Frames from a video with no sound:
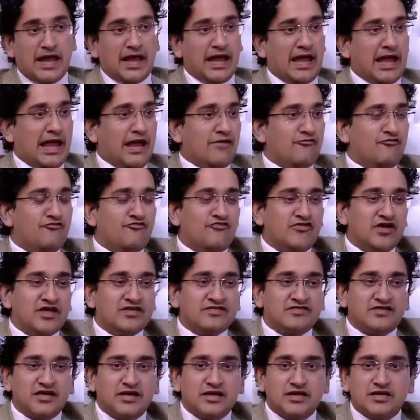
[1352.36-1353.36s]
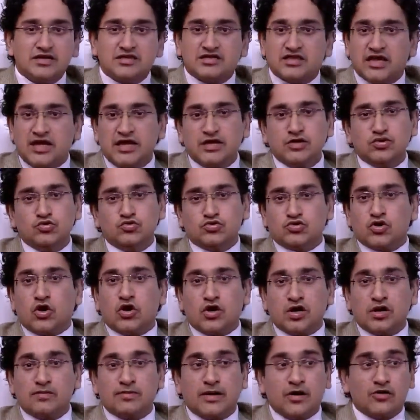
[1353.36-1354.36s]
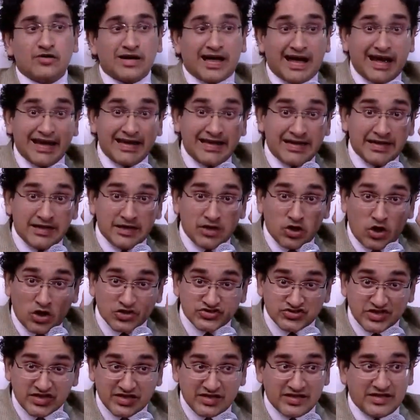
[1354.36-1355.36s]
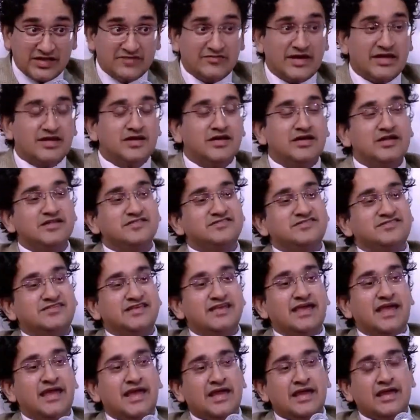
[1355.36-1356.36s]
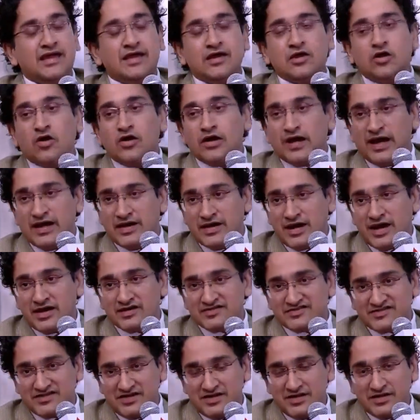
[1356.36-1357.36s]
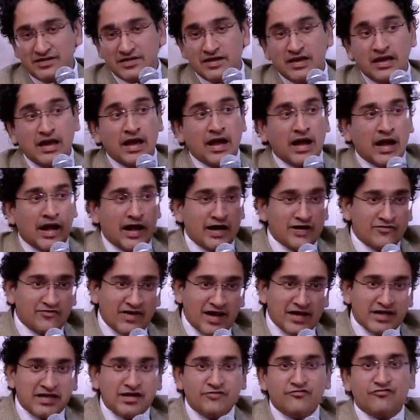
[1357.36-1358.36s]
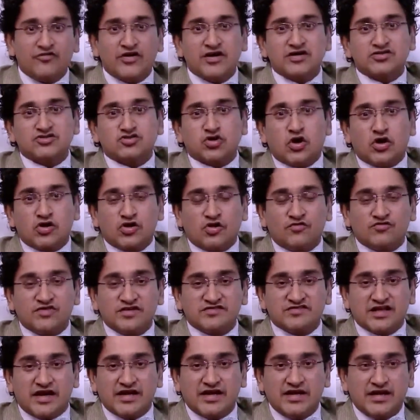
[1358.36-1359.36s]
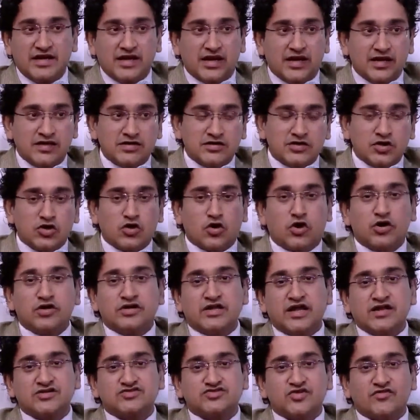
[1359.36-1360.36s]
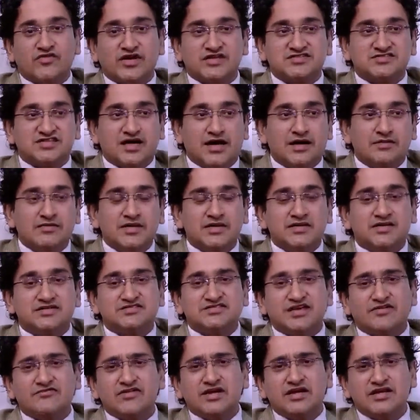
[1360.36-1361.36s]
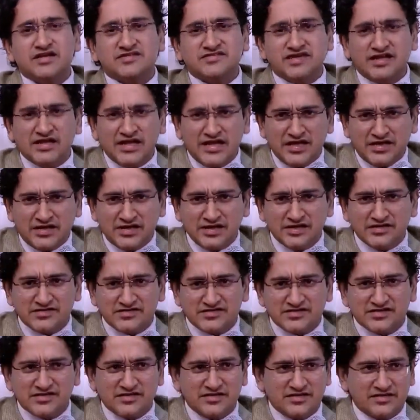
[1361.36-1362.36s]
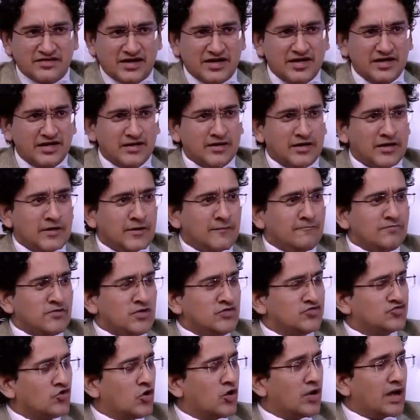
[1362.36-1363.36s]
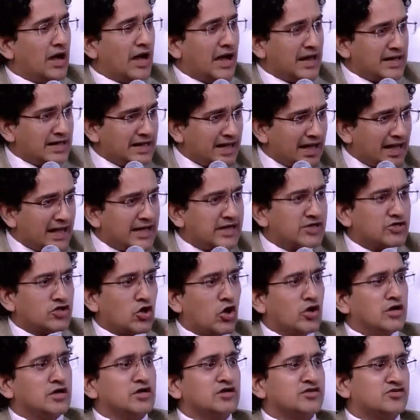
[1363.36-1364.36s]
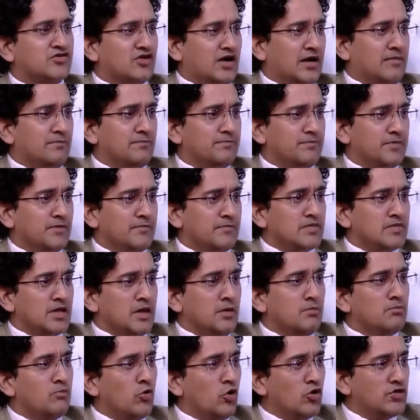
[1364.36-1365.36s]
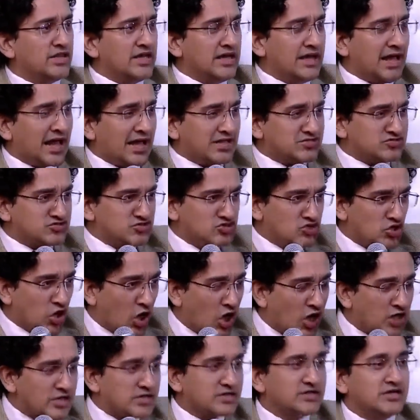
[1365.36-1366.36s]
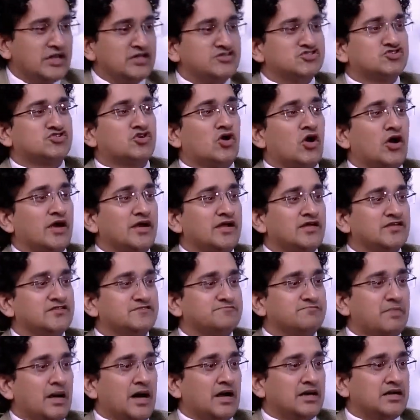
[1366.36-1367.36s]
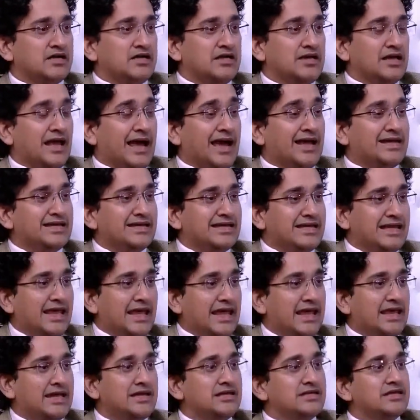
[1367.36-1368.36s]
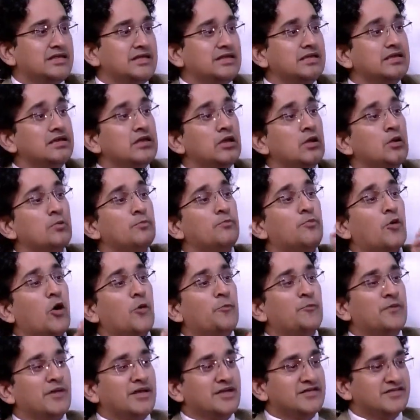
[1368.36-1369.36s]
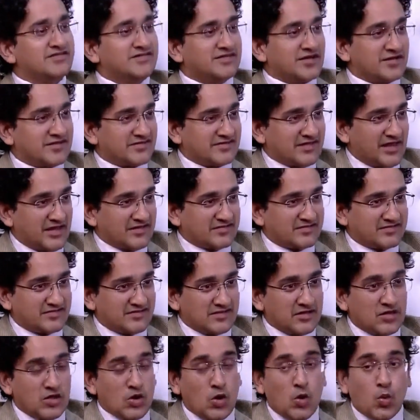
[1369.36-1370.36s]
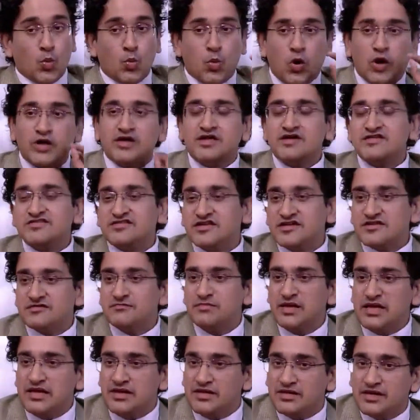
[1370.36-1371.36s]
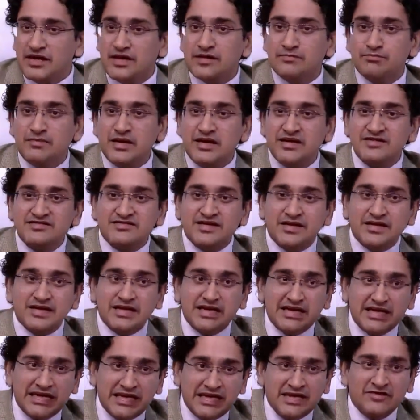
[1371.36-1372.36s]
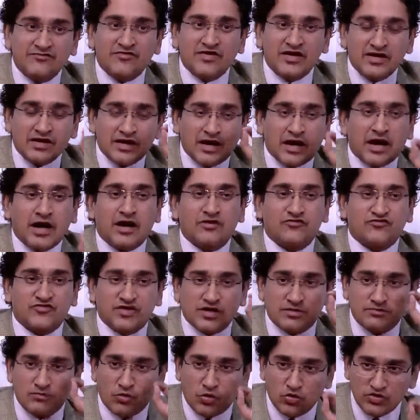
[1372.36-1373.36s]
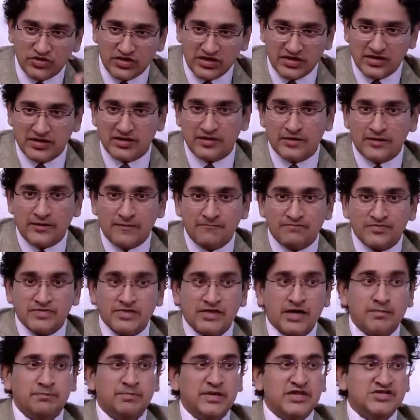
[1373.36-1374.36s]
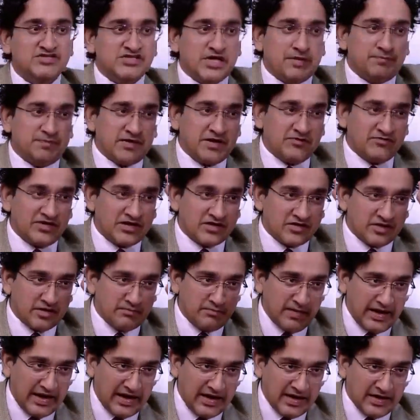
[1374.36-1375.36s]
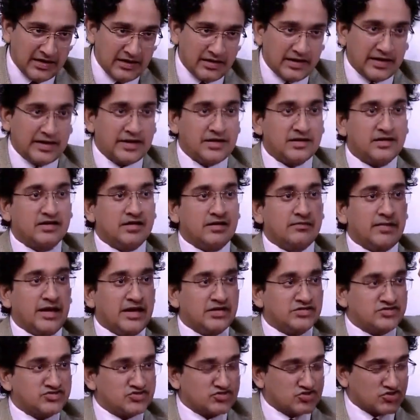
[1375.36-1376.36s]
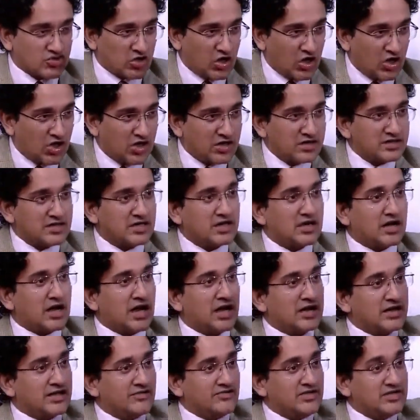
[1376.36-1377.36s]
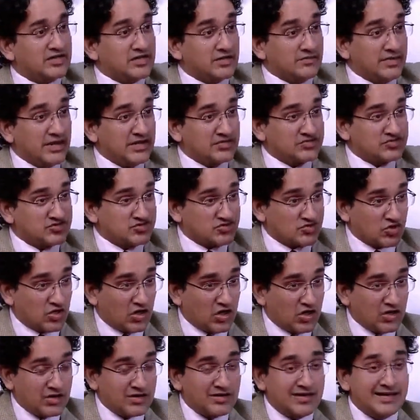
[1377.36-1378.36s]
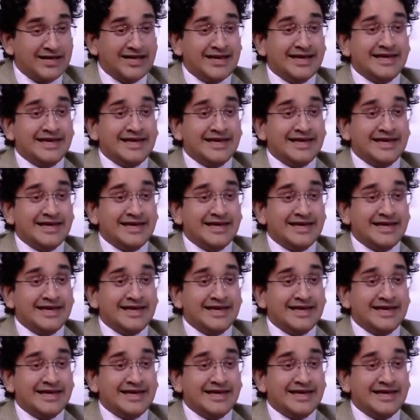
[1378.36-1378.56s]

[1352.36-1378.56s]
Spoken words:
Every single thing you talk about ideologically, whether it's CAA or NRC, Advani first thought of this idea in the context of Assam in the 70s and 80s, right? So unlike Donald Trump, Modi has not destroyed his party and gained the populist success. What does this mean? It means that even after Modi, the BJP will remain, it will remain strong, the cadre will remain strong.